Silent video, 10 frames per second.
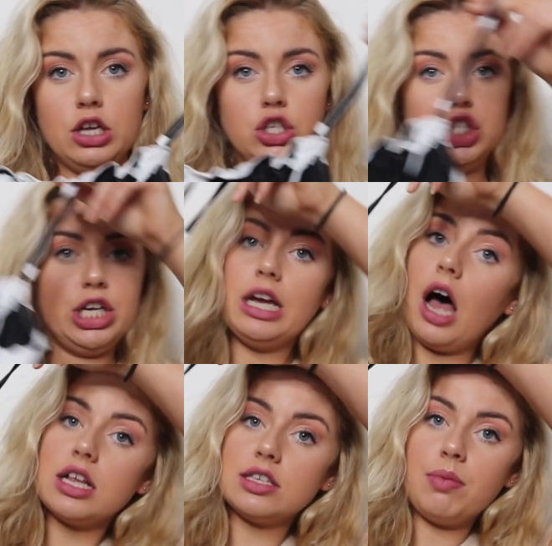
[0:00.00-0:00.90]
So she
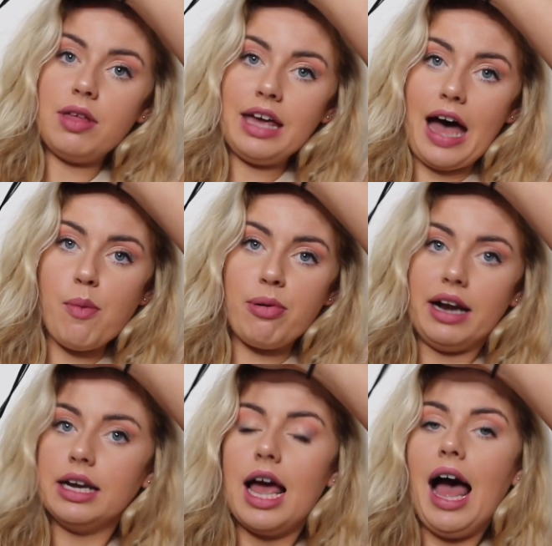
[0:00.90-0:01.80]
got something cow
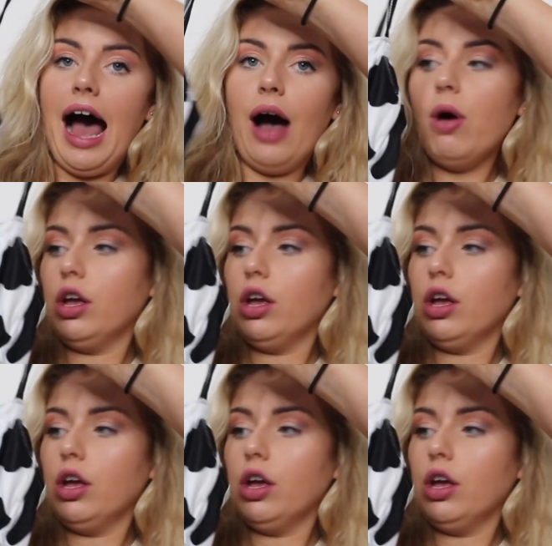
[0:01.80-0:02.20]
print. How